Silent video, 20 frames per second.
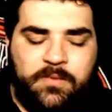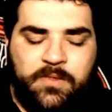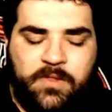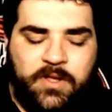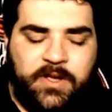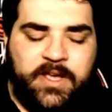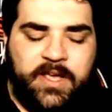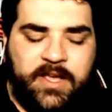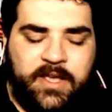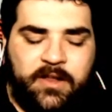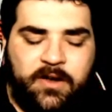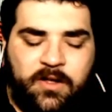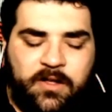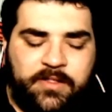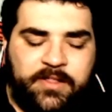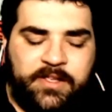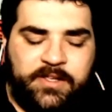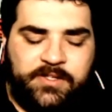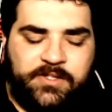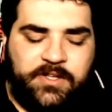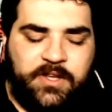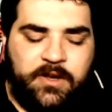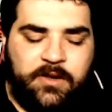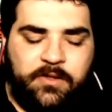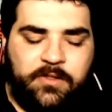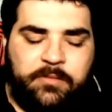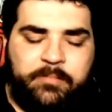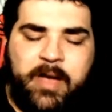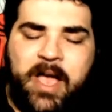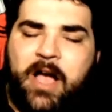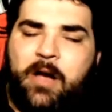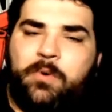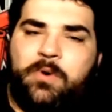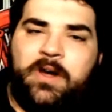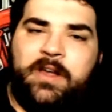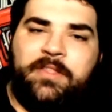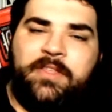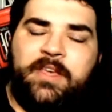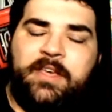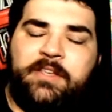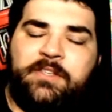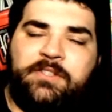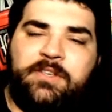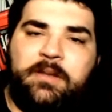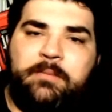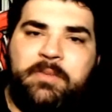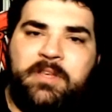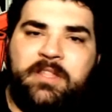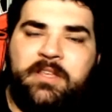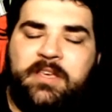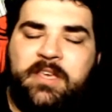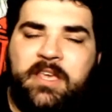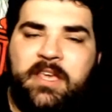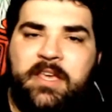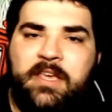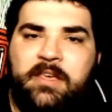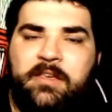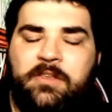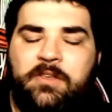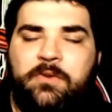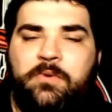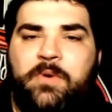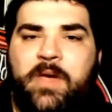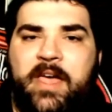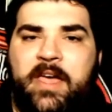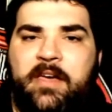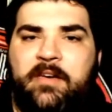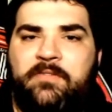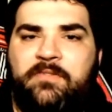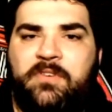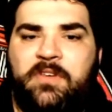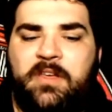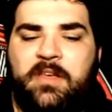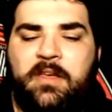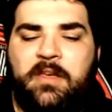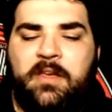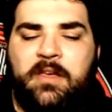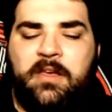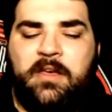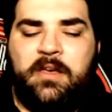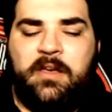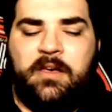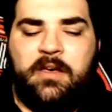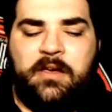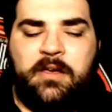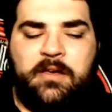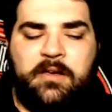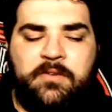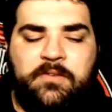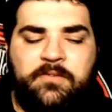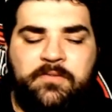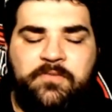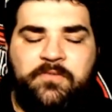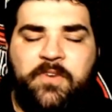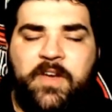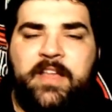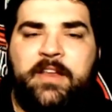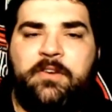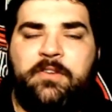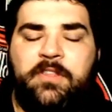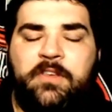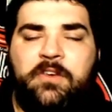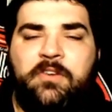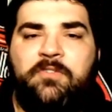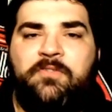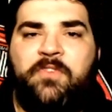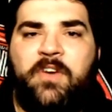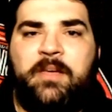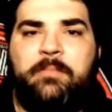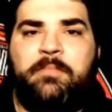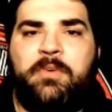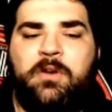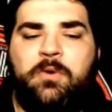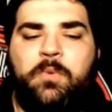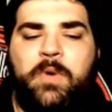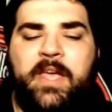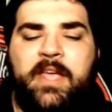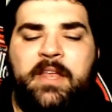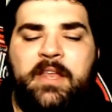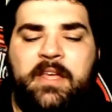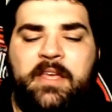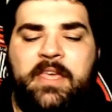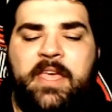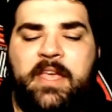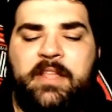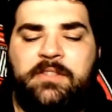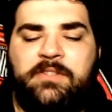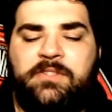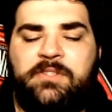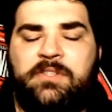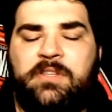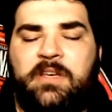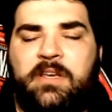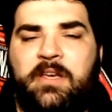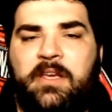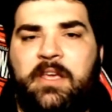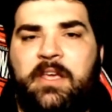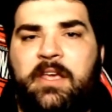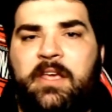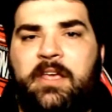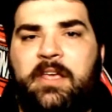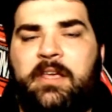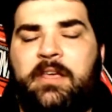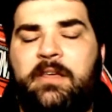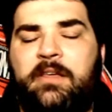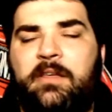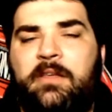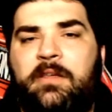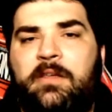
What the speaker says: looking at all this, you know, the power, I think, is going to be the key. You have a fighter that could fight middleweight against another